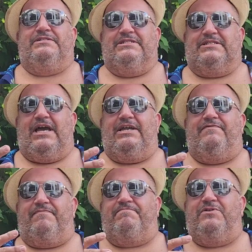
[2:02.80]
is this kind
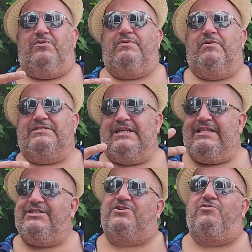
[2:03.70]
of, you know, he wants that
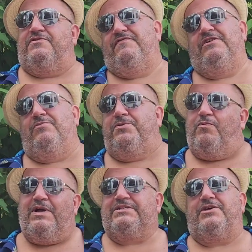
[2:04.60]
East Coast feel with
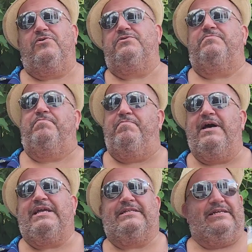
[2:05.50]
the West Coast
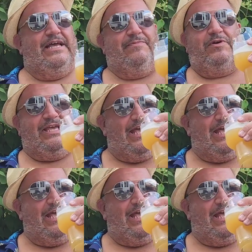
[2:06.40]
bite, and we